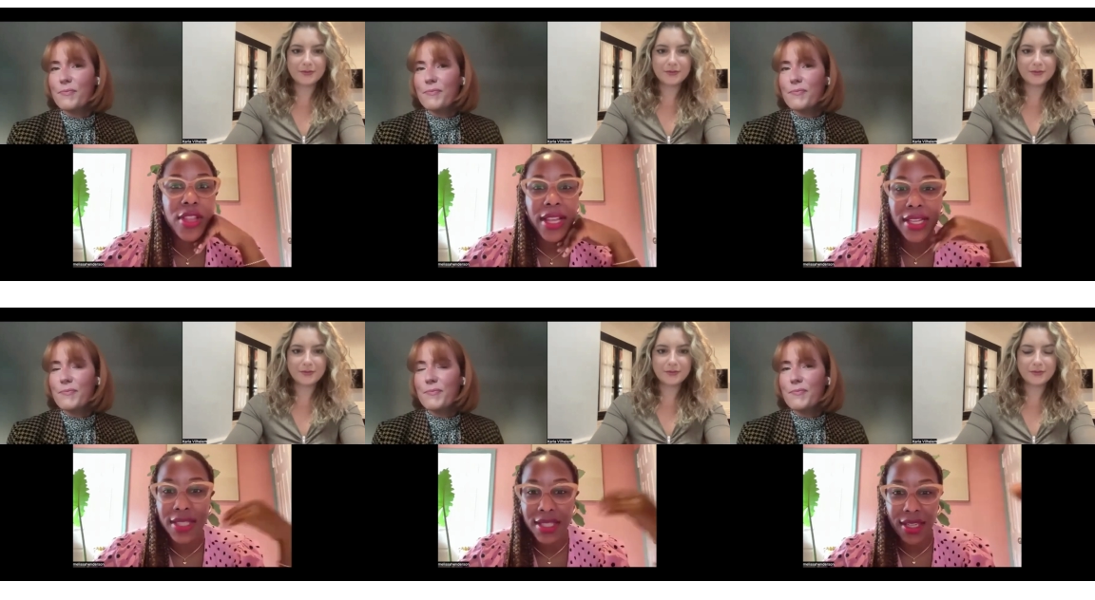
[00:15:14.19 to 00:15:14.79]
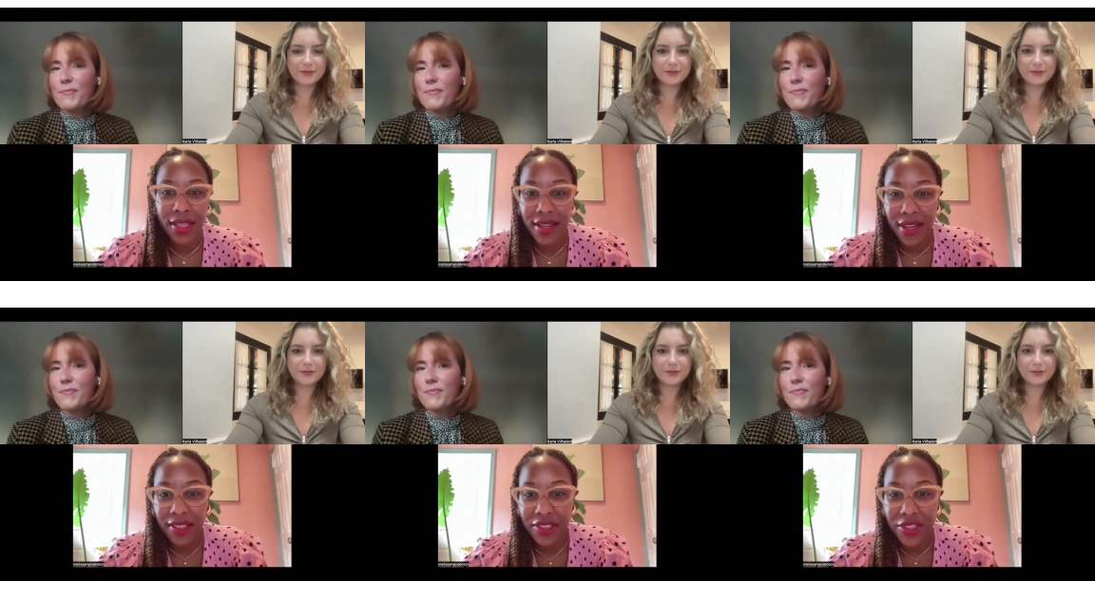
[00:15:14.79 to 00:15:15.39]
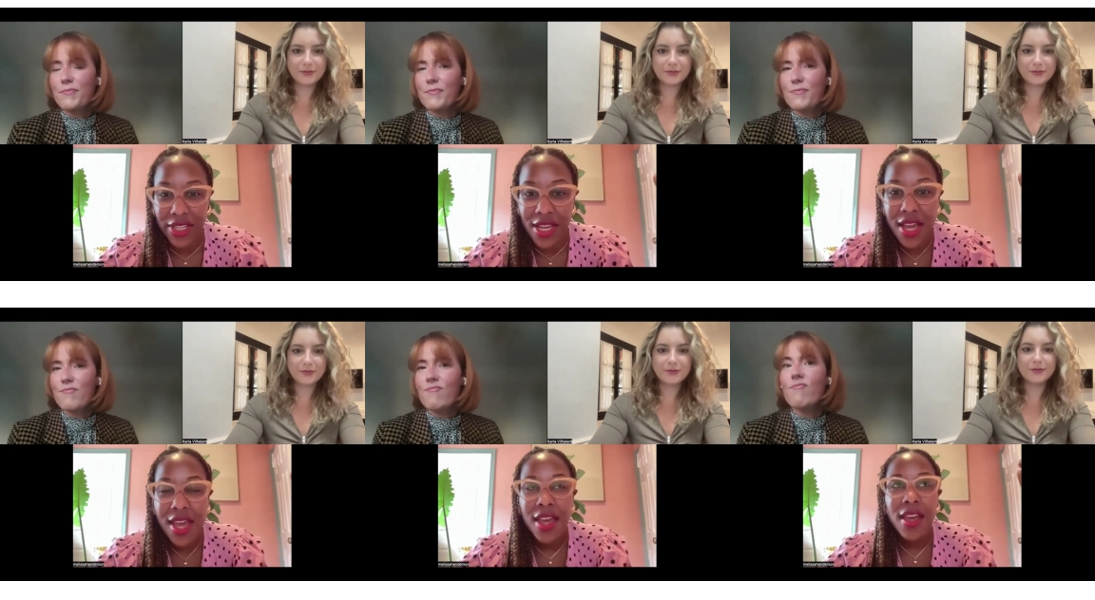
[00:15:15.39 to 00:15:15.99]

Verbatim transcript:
Speaker 1: latest technology,